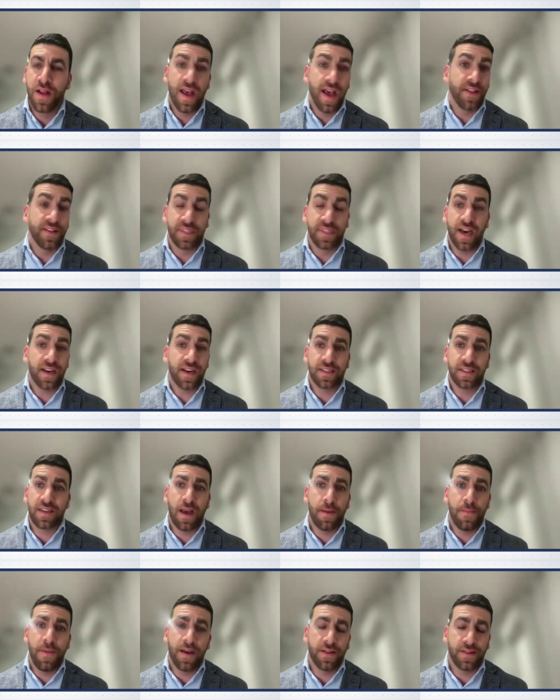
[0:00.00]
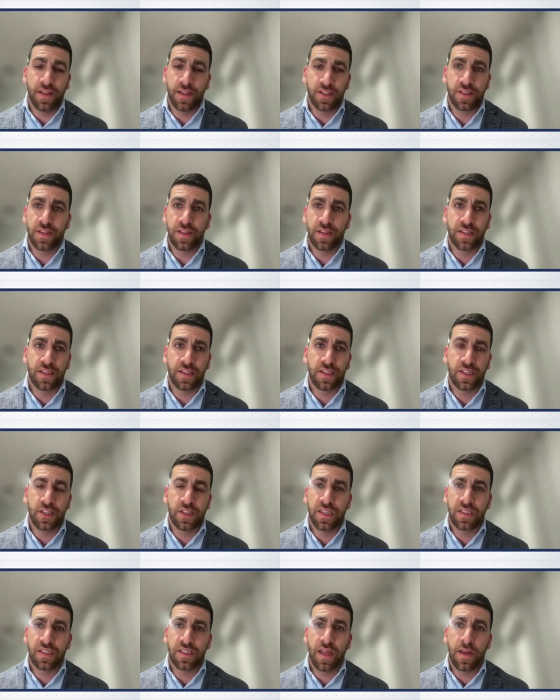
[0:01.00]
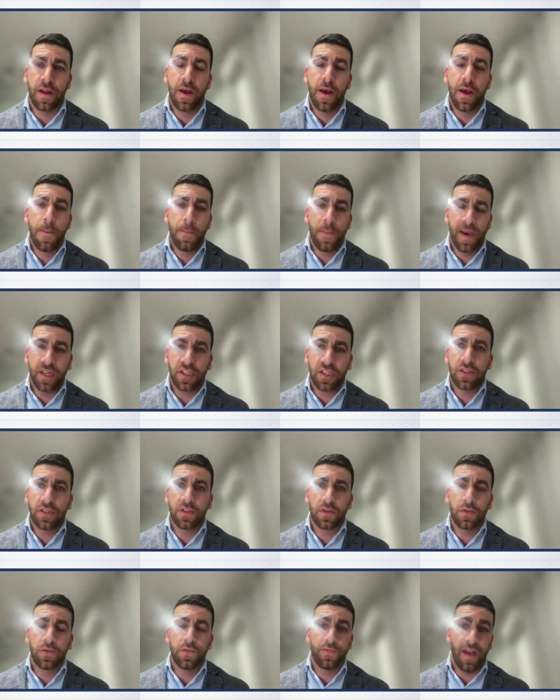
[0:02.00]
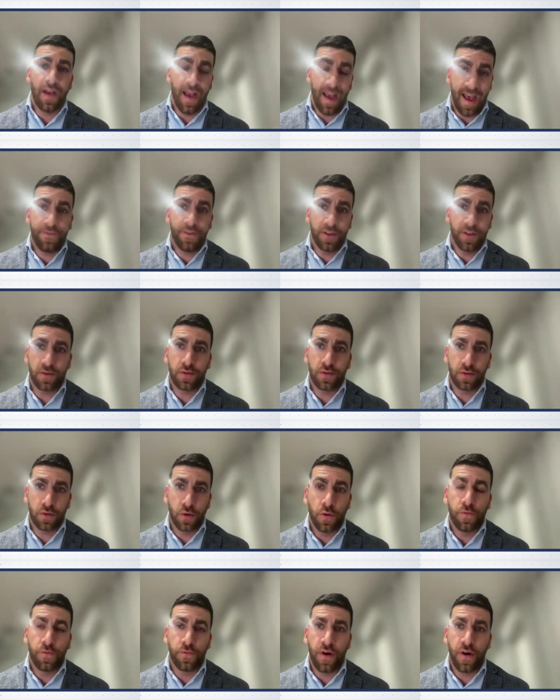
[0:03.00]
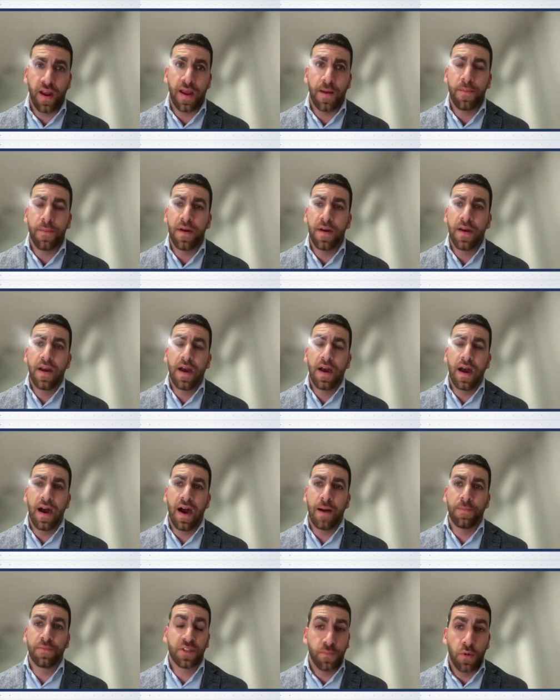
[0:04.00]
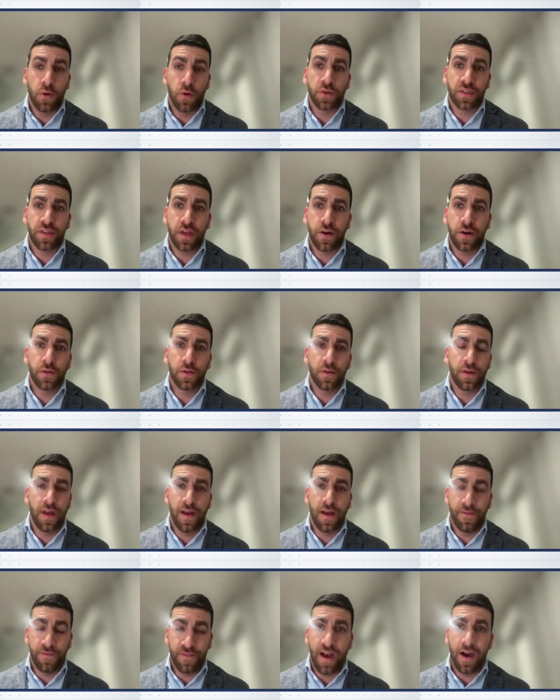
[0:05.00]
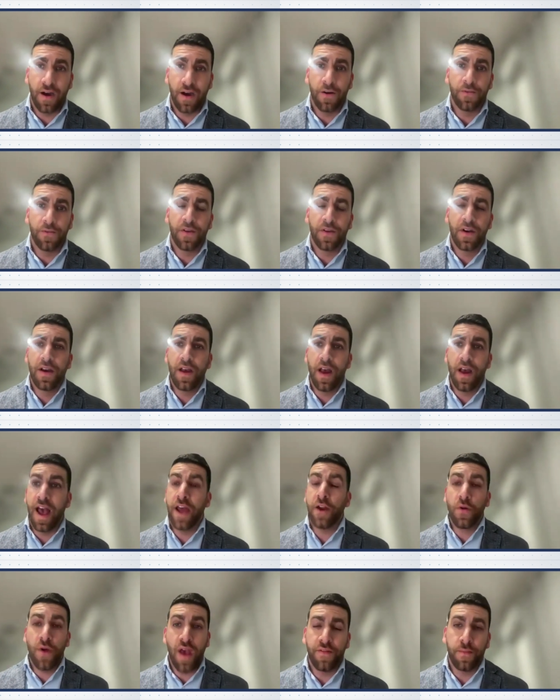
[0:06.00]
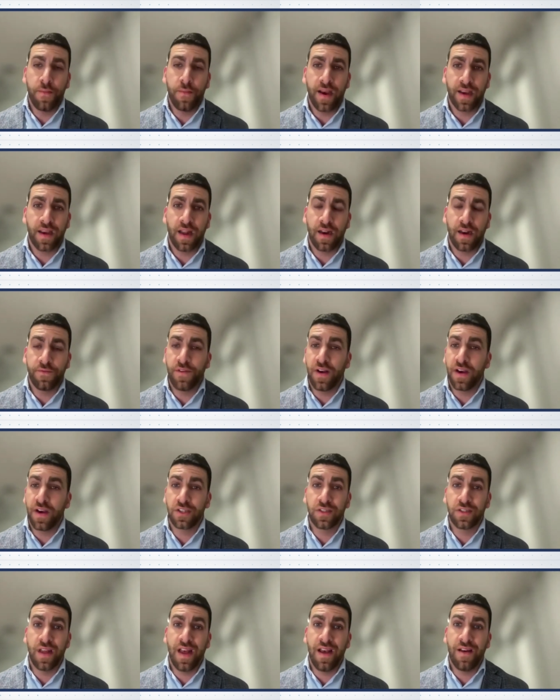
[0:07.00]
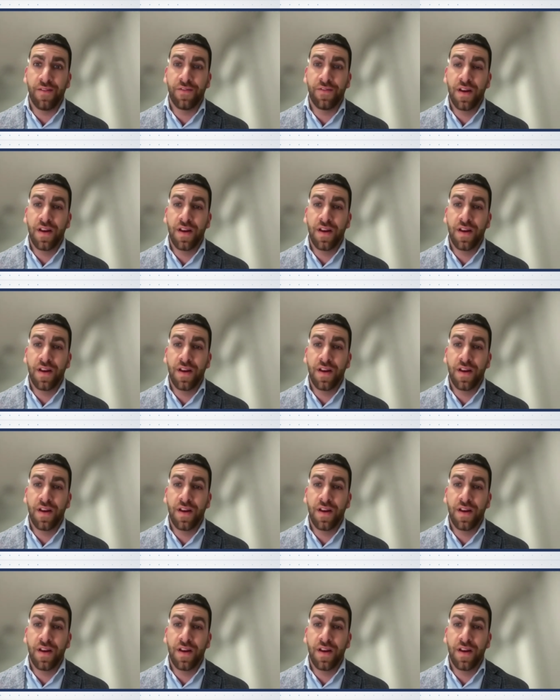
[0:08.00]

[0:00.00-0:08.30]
data's come out that suggests that patients who have a tall frame small cell valve and who have a myocardial infarction have